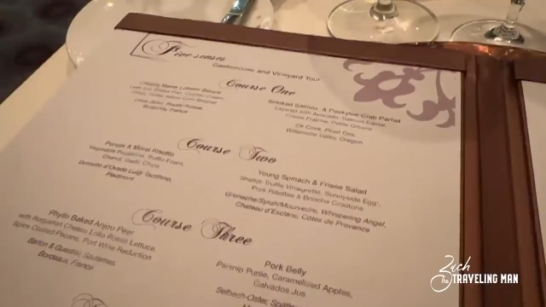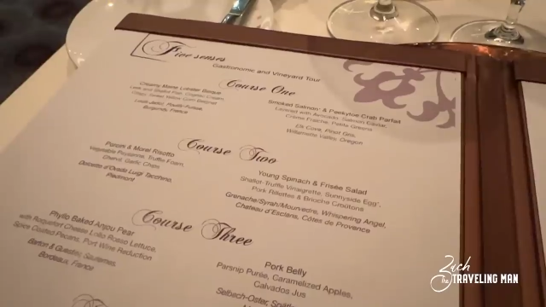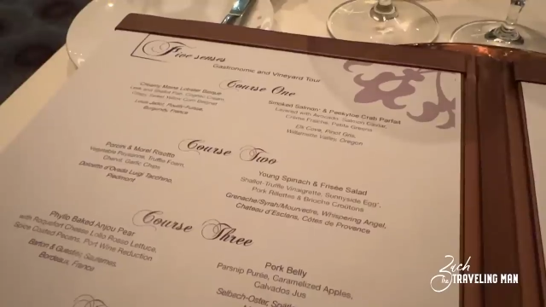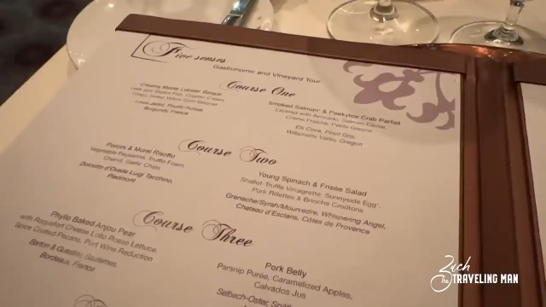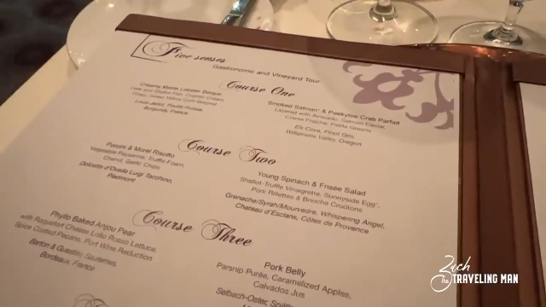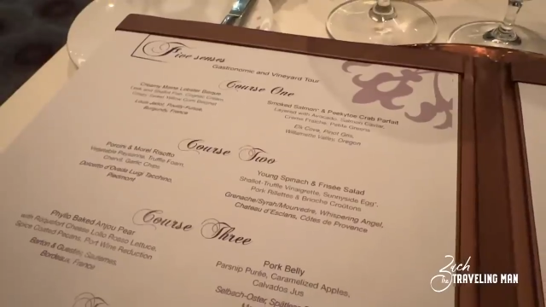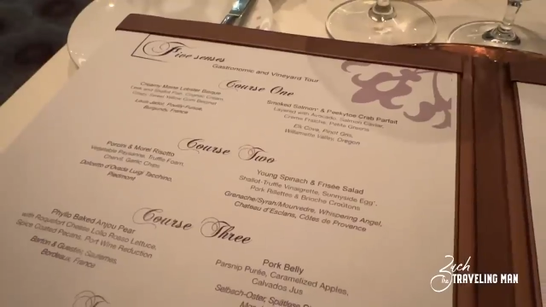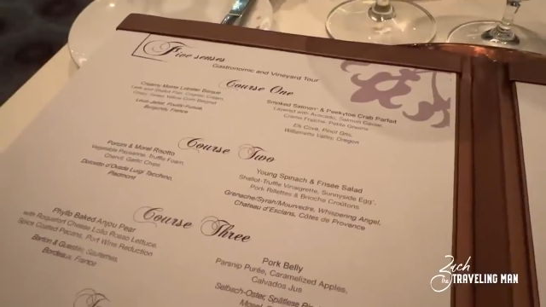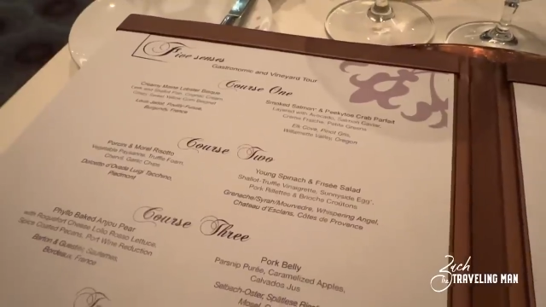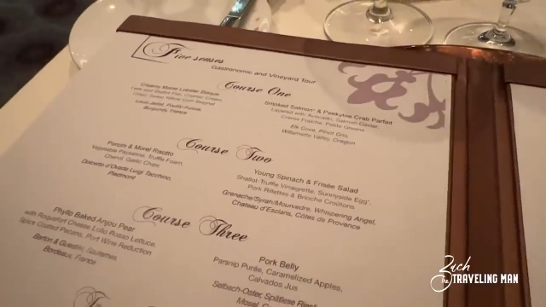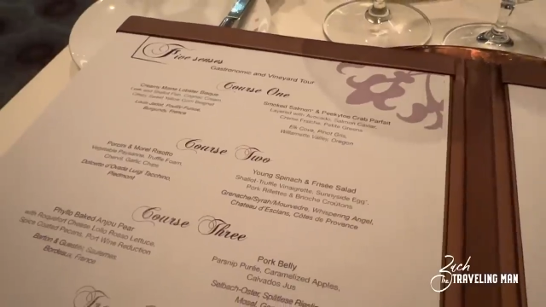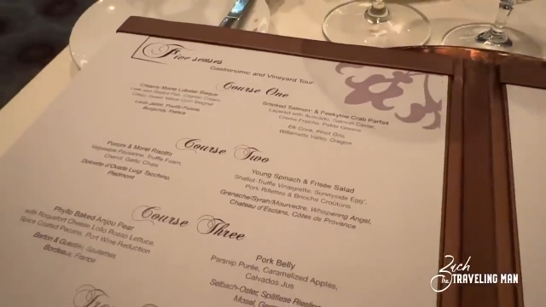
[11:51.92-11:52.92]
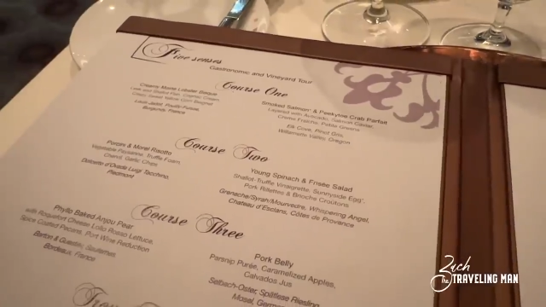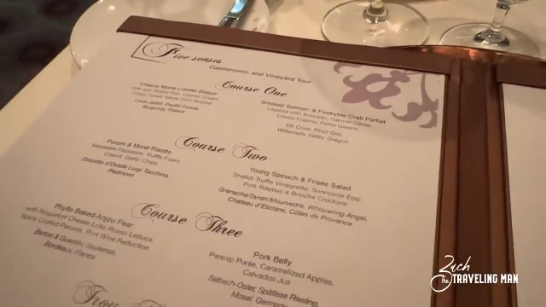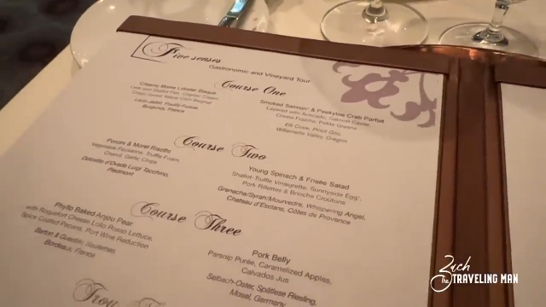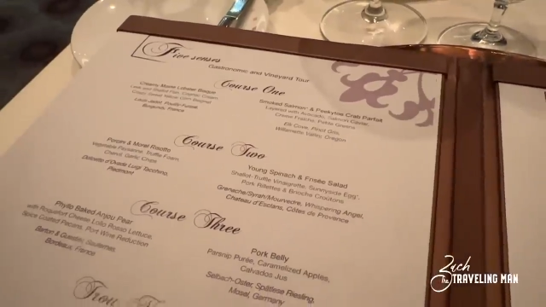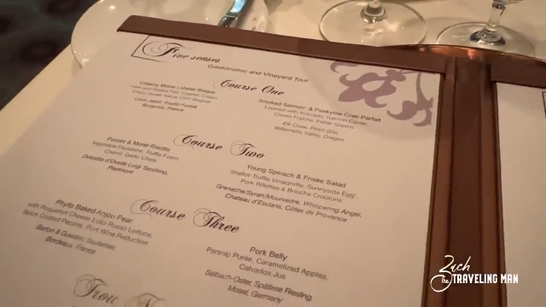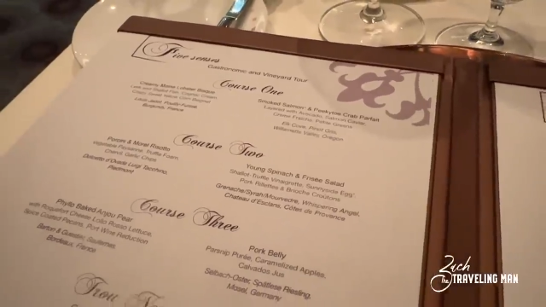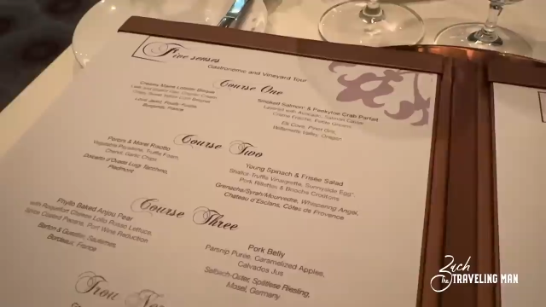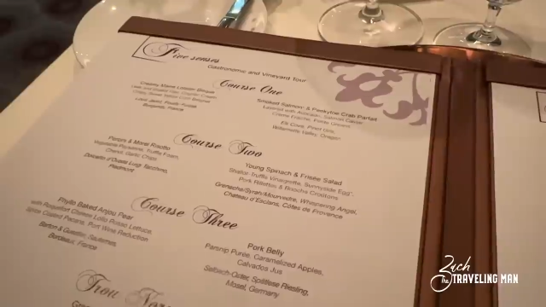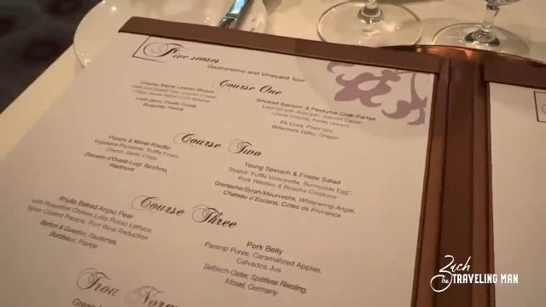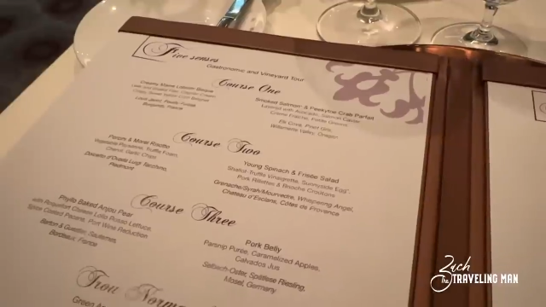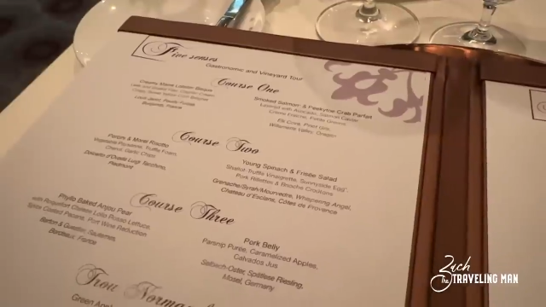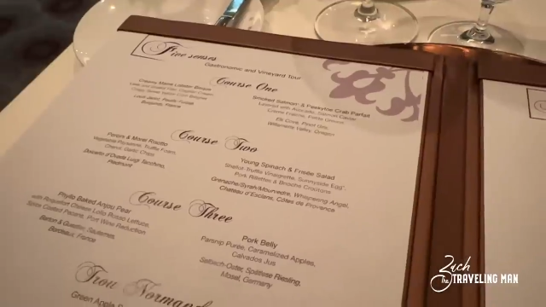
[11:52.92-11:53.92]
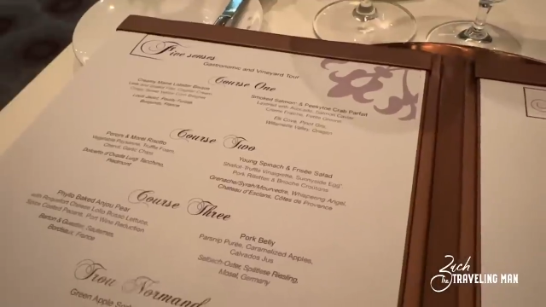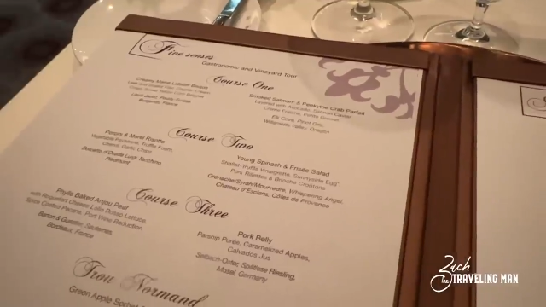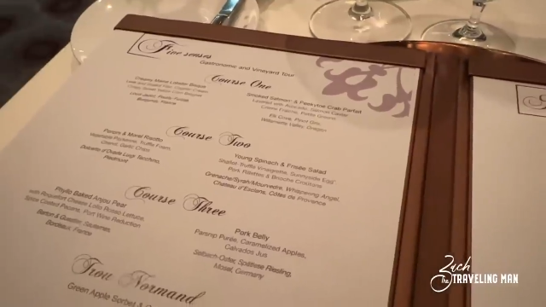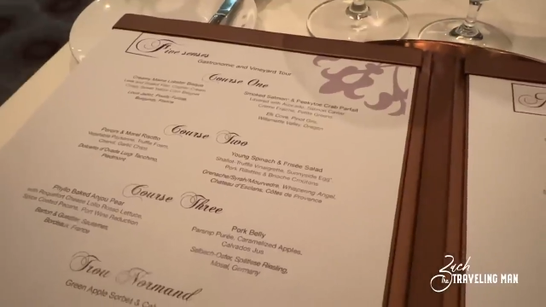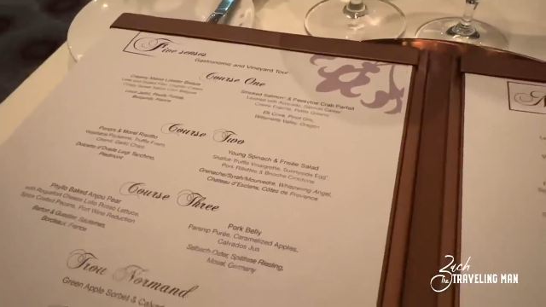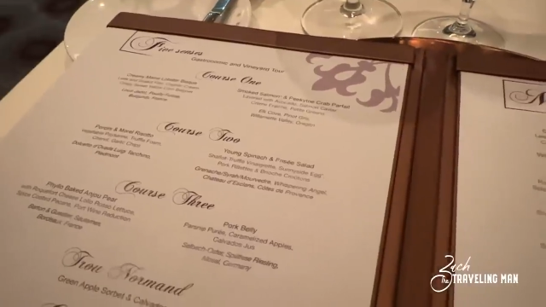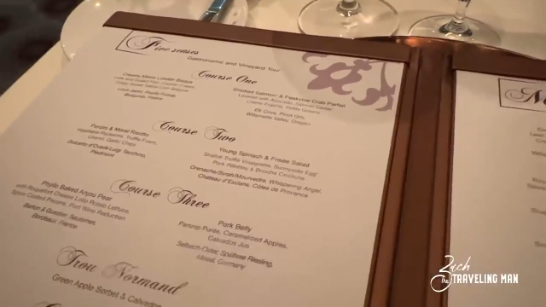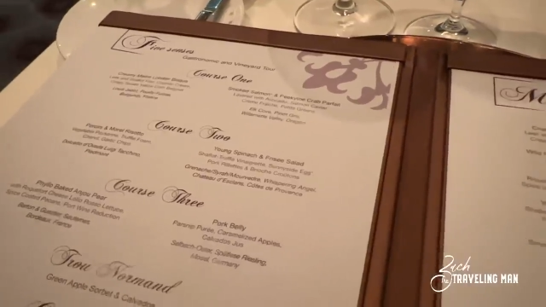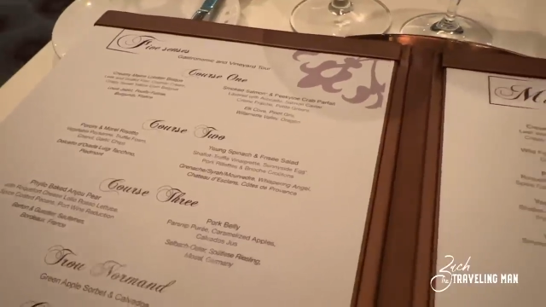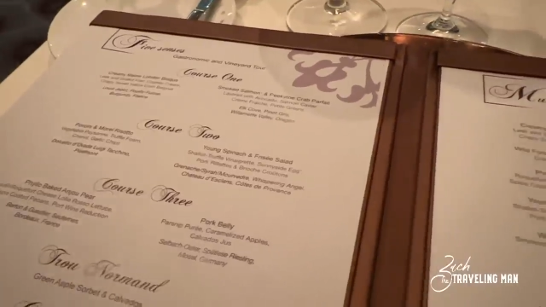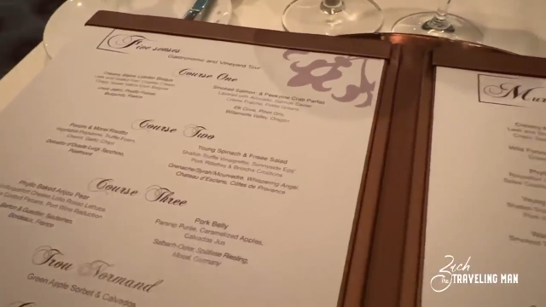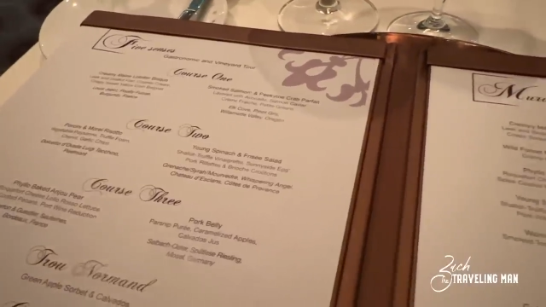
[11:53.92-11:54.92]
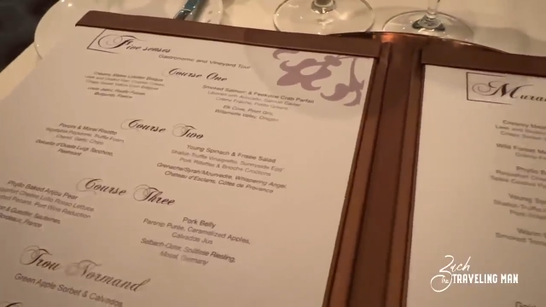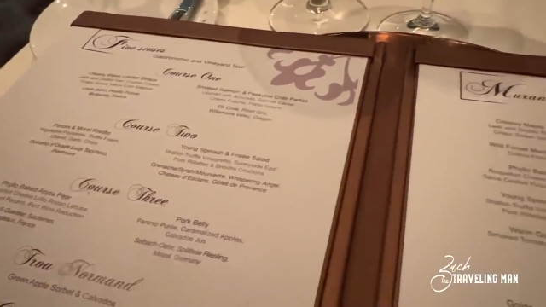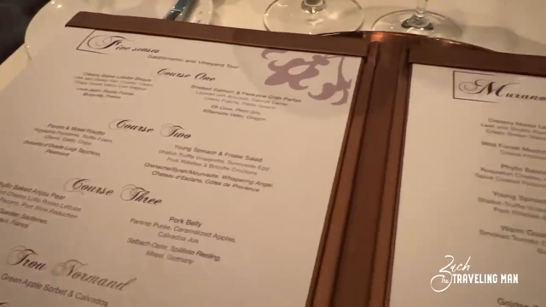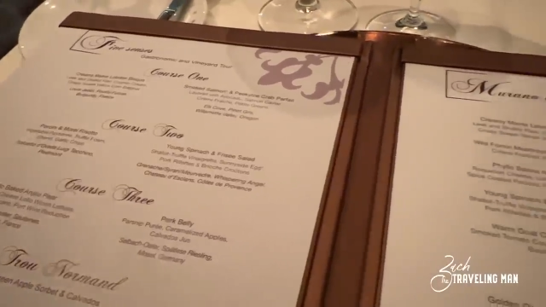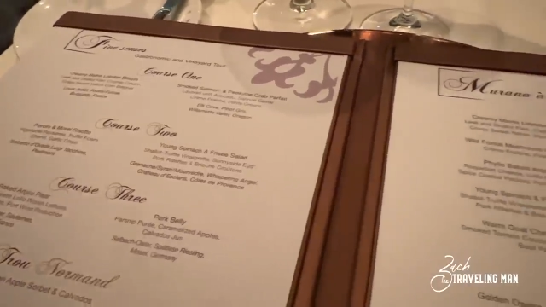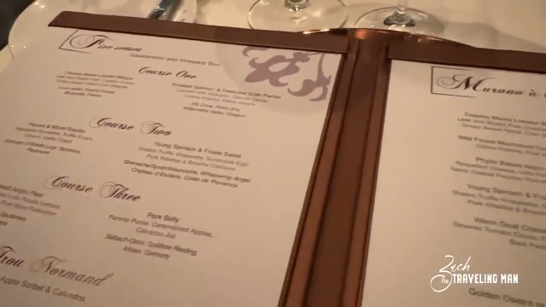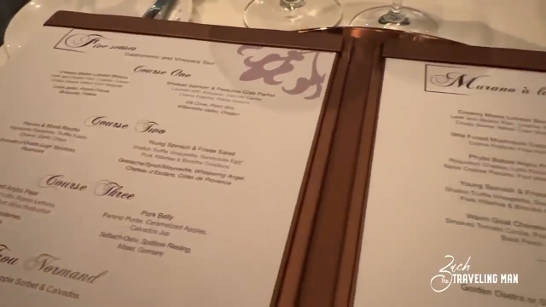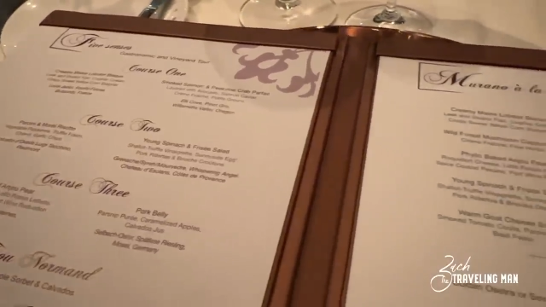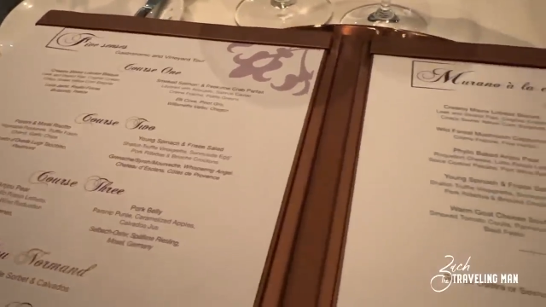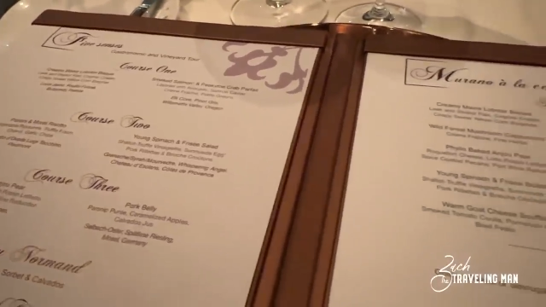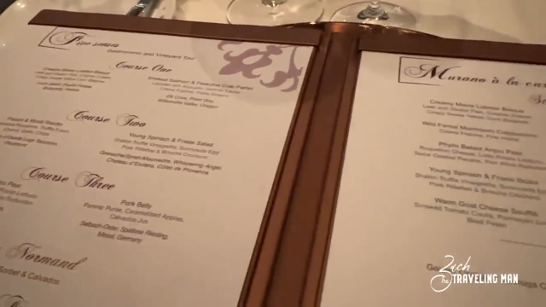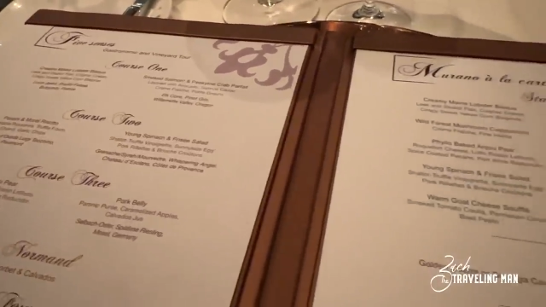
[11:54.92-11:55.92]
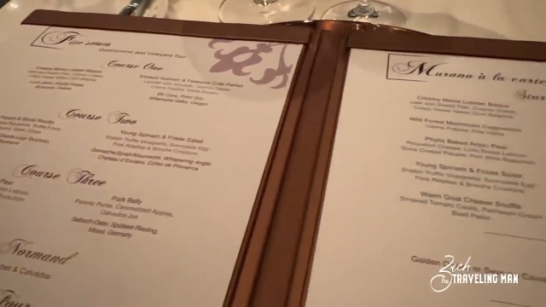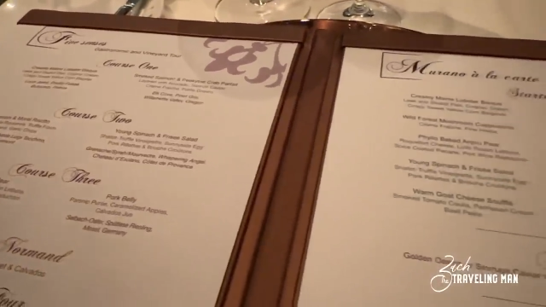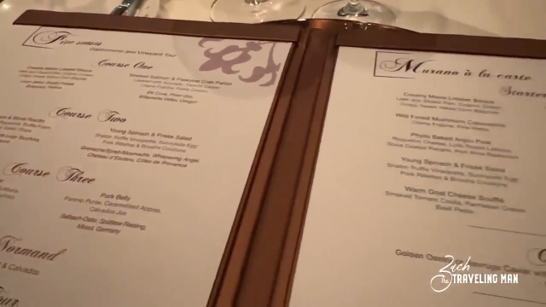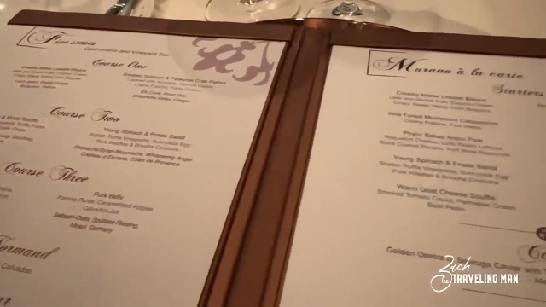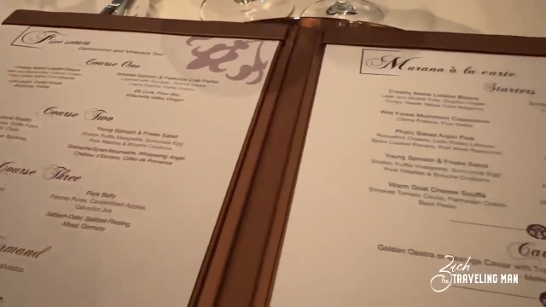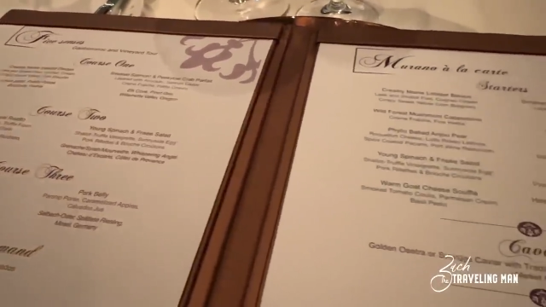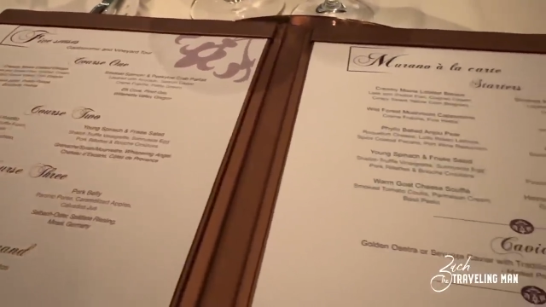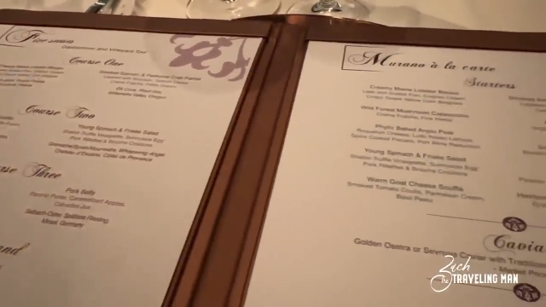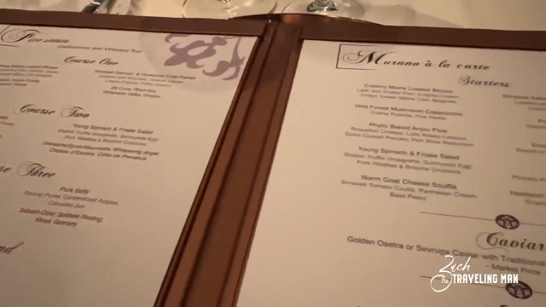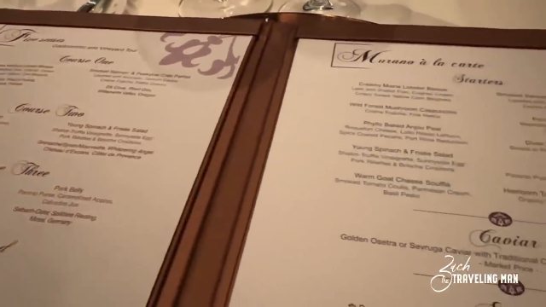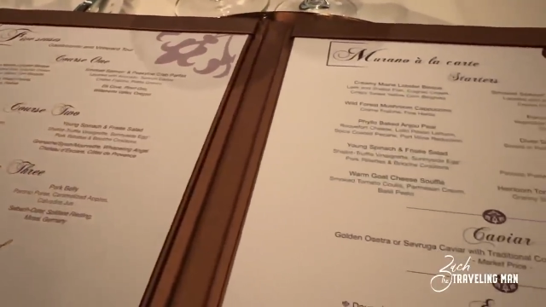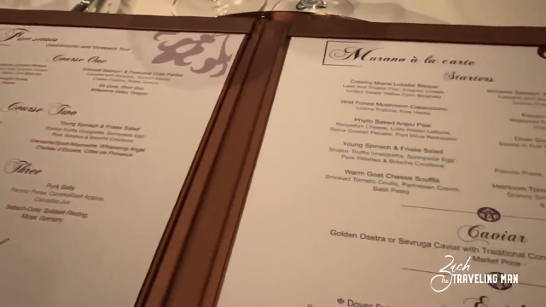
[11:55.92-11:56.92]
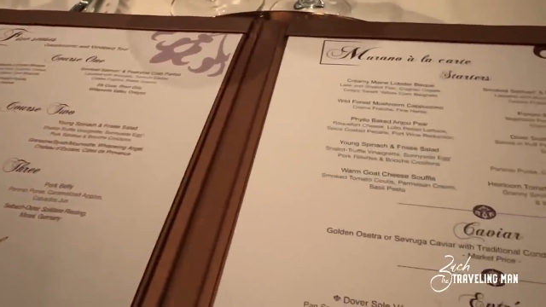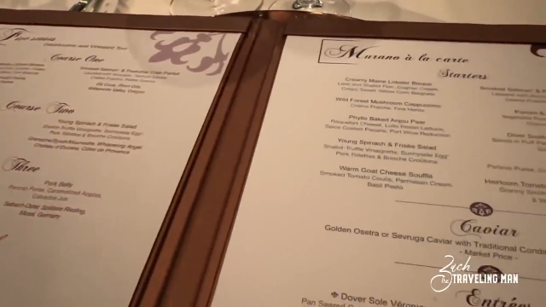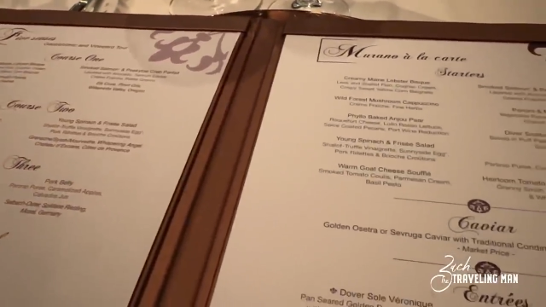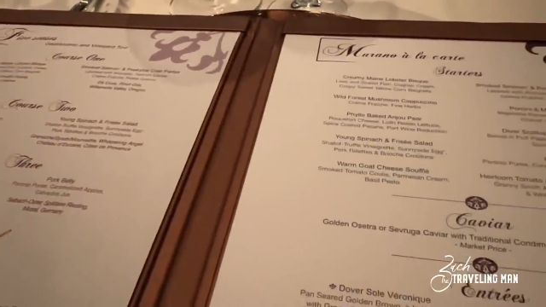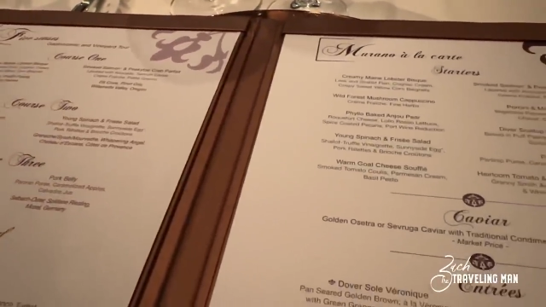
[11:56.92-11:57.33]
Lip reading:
No face is visible, so there are no lips to read.